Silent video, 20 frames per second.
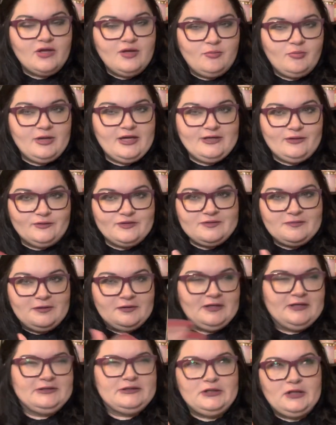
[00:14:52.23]
but I don't smell
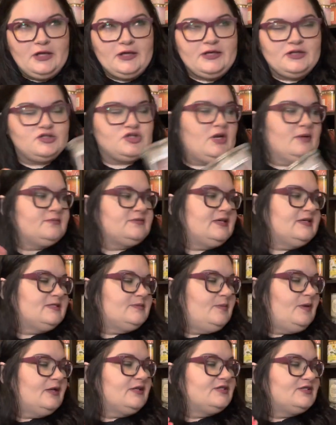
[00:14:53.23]
like the Lucky Charms
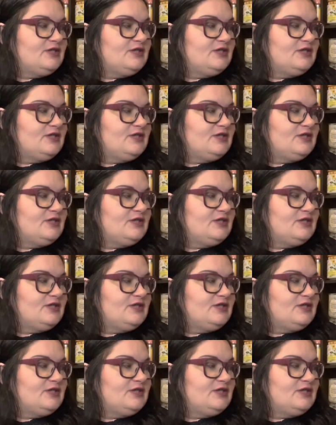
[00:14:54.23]
aspect.